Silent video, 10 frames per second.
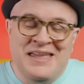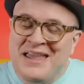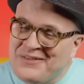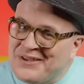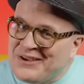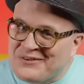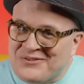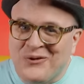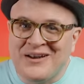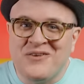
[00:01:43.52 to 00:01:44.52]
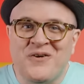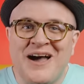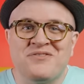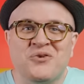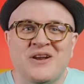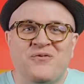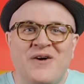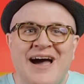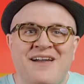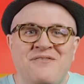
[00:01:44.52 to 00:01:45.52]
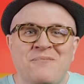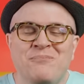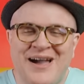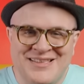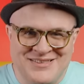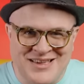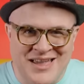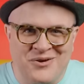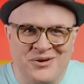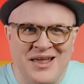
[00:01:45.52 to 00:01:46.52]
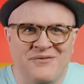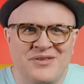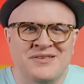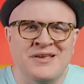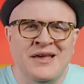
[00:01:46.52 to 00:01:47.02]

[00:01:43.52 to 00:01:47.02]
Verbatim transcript: In the Year twenty-five twenty-five by Zager and Evans.